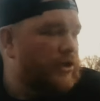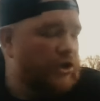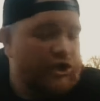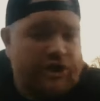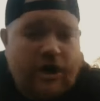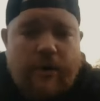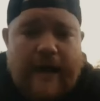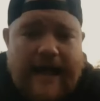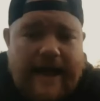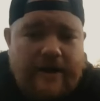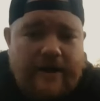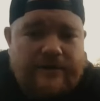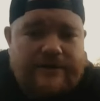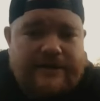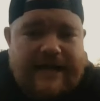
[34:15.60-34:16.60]
the show
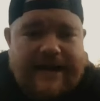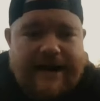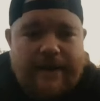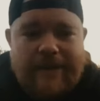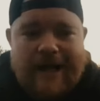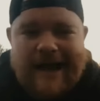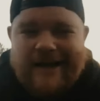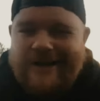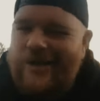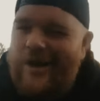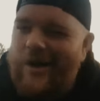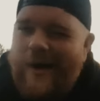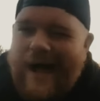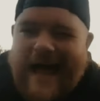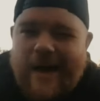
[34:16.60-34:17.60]
airs, and I'm like,
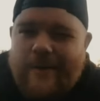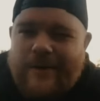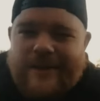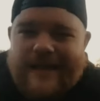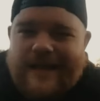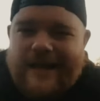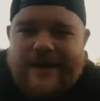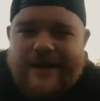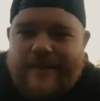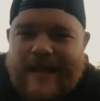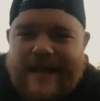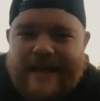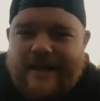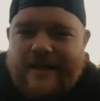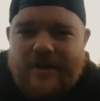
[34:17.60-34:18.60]
yo, how are they gonna
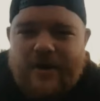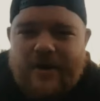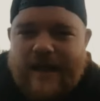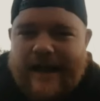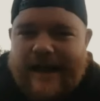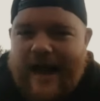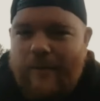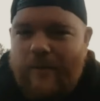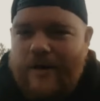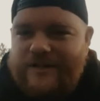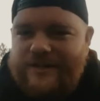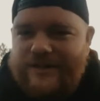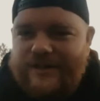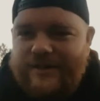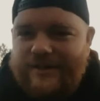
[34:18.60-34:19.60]
make it look like I
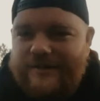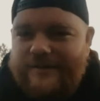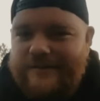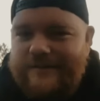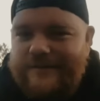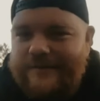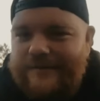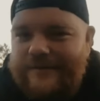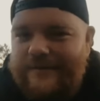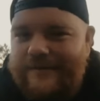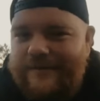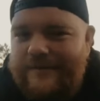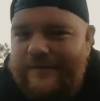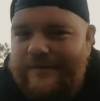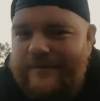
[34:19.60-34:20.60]
wasn't
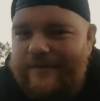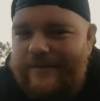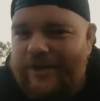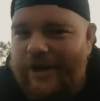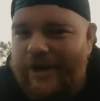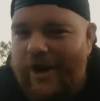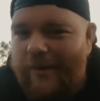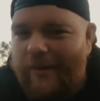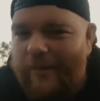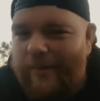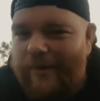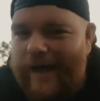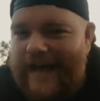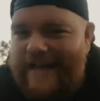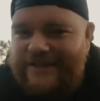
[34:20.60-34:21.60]
you know,
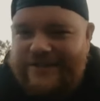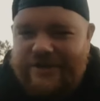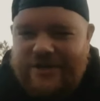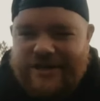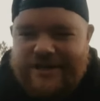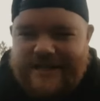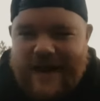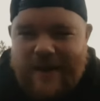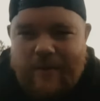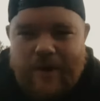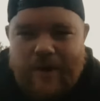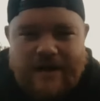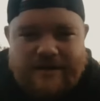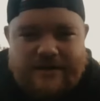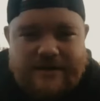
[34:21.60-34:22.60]
as good as I
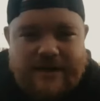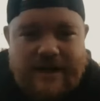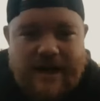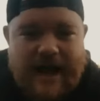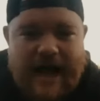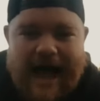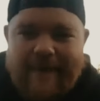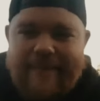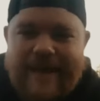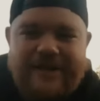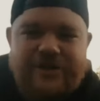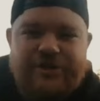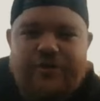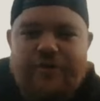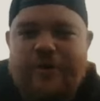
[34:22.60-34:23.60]
was. I mm.
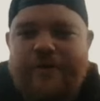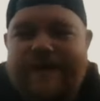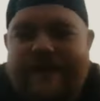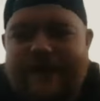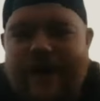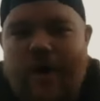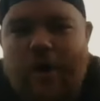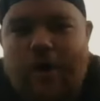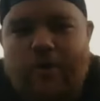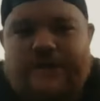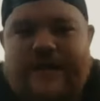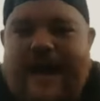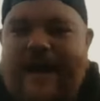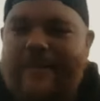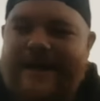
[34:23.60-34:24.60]
made sure that the whole
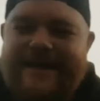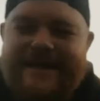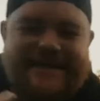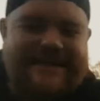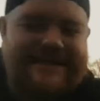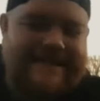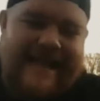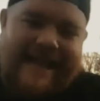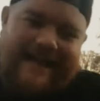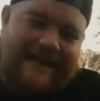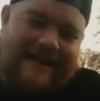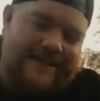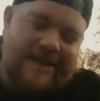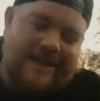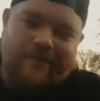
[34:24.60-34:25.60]
time I didn't say
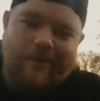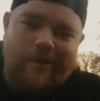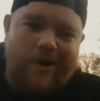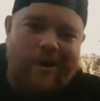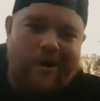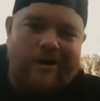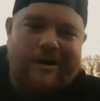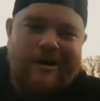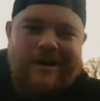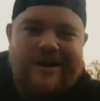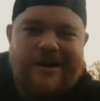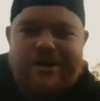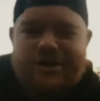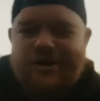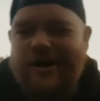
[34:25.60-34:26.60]
anything wrong.
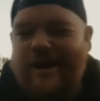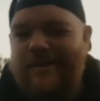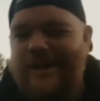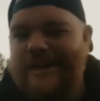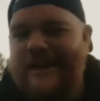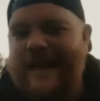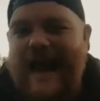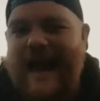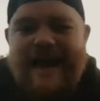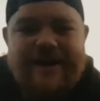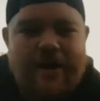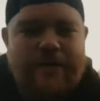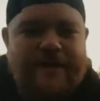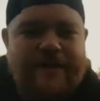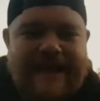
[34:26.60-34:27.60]
You know what I mean? Like I
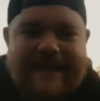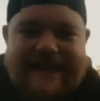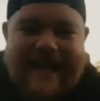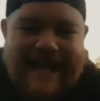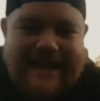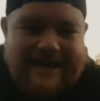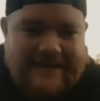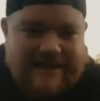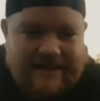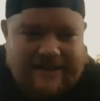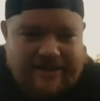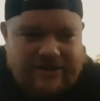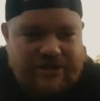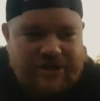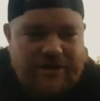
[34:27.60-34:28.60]
know that they could edit it in
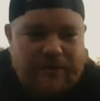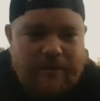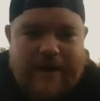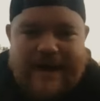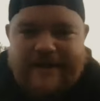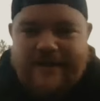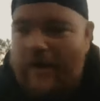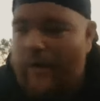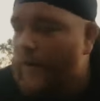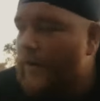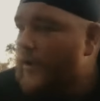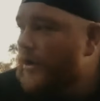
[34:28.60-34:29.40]
a certain way though.